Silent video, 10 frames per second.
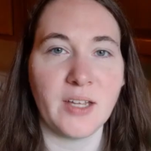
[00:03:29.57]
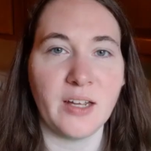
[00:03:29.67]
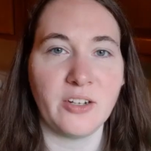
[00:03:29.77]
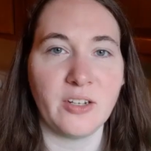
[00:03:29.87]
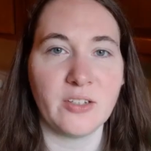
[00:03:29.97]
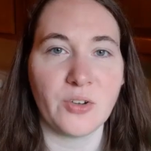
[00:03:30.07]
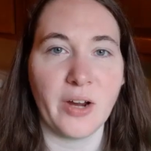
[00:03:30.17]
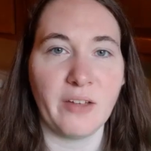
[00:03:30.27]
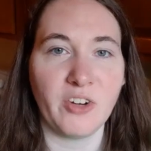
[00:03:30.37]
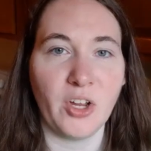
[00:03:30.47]
onions or
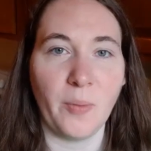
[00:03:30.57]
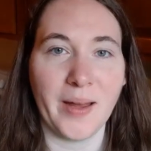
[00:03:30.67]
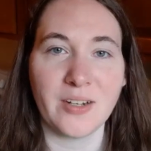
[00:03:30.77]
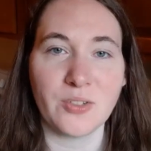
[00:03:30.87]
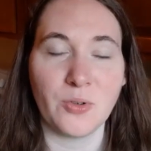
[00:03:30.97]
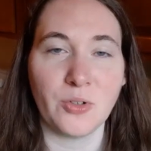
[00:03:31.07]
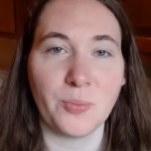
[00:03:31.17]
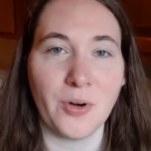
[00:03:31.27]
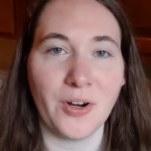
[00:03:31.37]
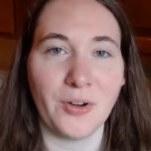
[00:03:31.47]
having to go back to school
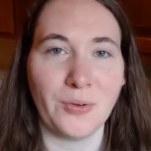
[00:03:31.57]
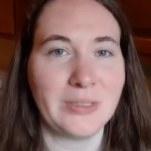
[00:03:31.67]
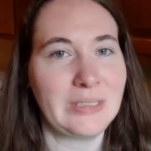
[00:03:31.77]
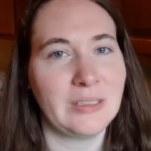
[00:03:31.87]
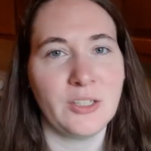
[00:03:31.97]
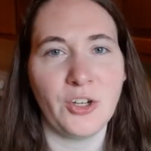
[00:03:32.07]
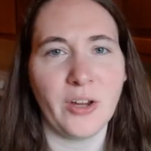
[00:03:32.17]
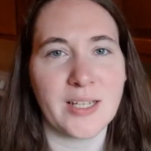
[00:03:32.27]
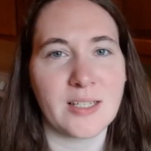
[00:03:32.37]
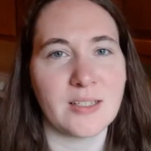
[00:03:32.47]
tomorrow. Your
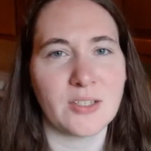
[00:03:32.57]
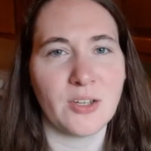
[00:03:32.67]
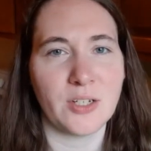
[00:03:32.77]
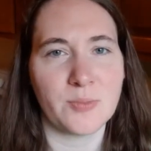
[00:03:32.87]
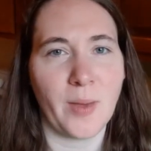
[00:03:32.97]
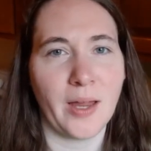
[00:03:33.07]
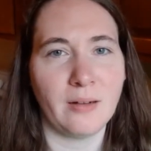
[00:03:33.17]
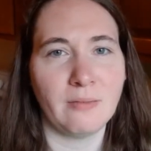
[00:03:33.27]
guess is as good as mine.